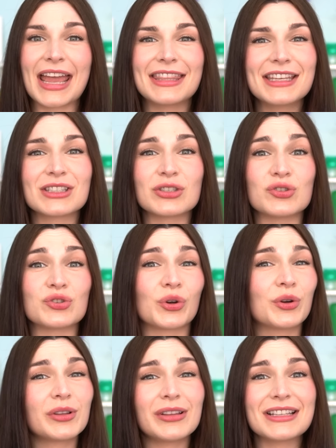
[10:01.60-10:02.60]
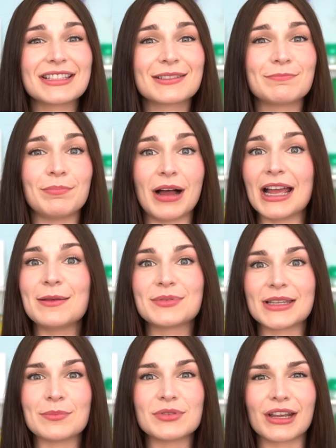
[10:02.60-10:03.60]
And this journalist
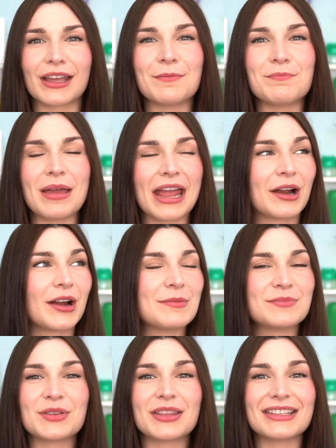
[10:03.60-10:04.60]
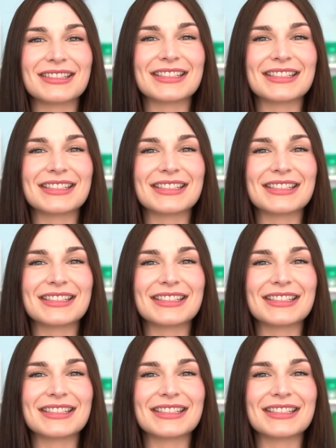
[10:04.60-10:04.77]
pipes up to compare him to the